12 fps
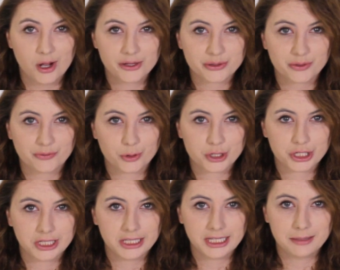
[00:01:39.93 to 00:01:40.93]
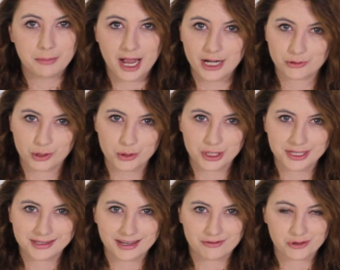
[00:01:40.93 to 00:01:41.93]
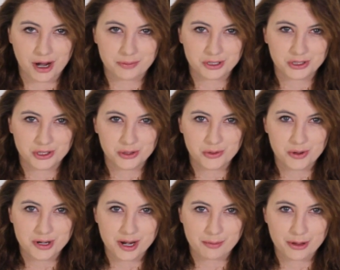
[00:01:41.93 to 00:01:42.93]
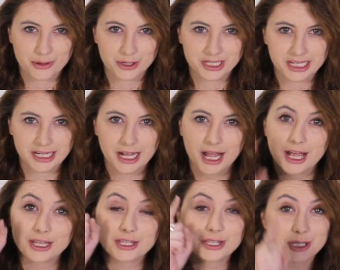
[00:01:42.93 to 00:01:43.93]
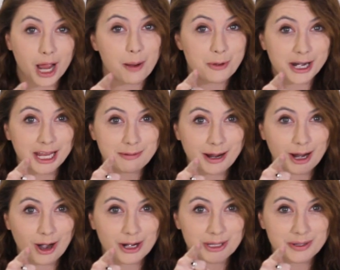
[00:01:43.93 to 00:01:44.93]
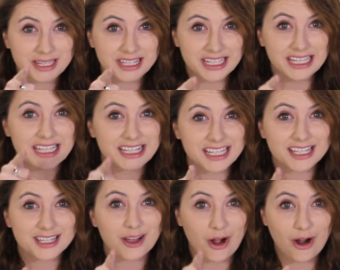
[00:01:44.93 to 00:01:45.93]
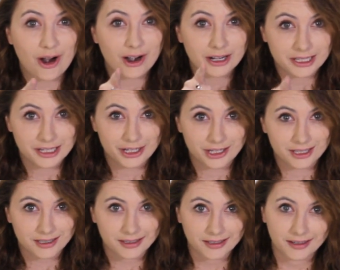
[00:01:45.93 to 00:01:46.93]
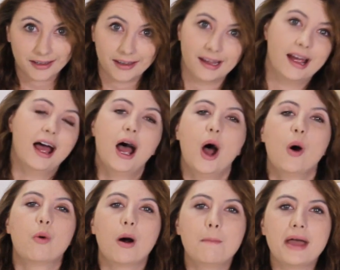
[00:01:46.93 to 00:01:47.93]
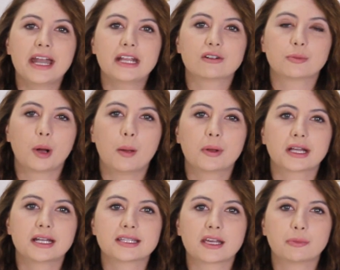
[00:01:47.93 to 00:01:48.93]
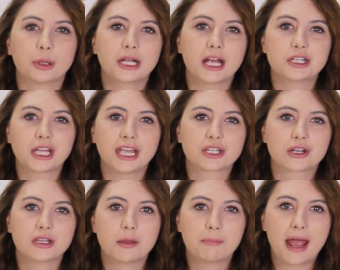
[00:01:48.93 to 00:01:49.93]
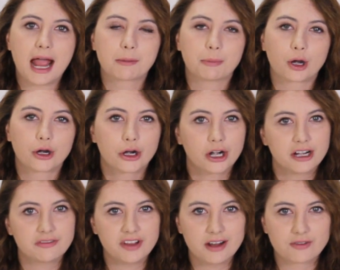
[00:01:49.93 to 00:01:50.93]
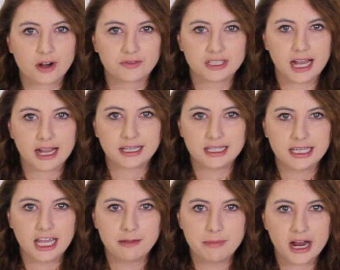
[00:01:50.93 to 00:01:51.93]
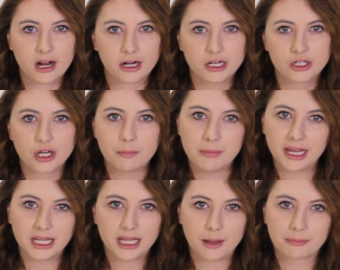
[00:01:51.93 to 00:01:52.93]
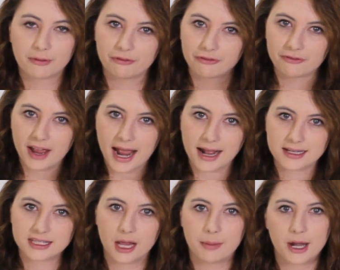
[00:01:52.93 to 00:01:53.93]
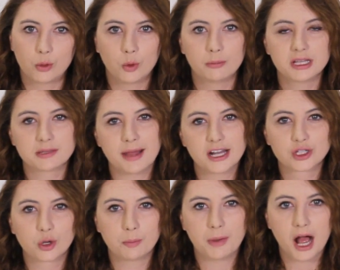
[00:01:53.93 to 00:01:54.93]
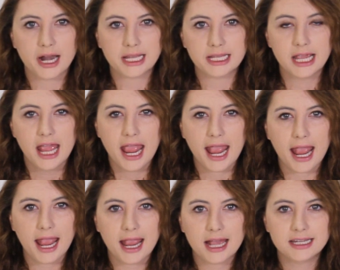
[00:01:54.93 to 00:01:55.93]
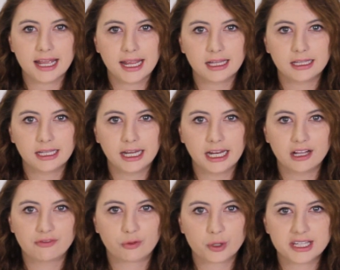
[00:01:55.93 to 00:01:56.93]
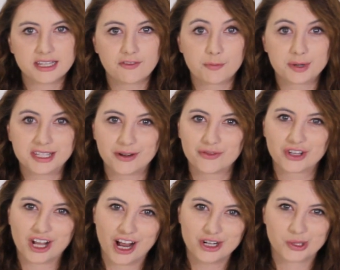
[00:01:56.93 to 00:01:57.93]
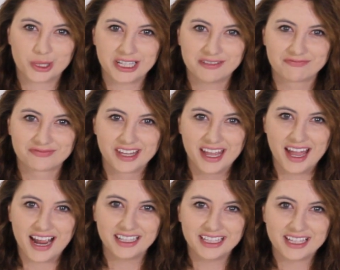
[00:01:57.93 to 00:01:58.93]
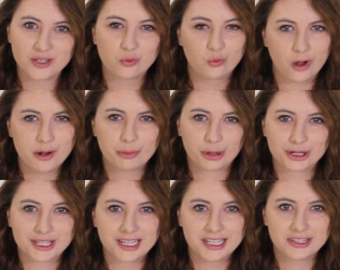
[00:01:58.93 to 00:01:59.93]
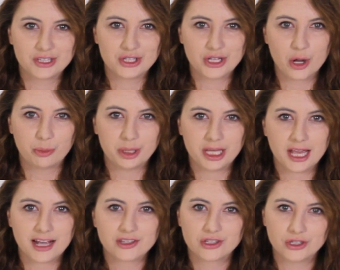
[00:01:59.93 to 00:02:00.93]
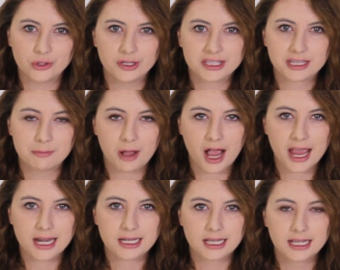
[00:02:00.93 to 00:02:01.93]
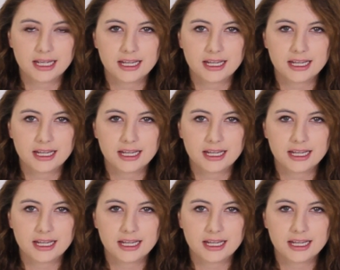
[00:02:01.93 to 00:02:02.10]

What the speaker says: Also, unfortunately, my Trojans have dropped to number 13. Stop breaking my heart, USC. This is our year. While many Republicans have put education on the back burner in favor of attacking gay marriage, making up facts about a woman's magical body, and alienating 47% of the country, at least one person in the GOP has students in mind.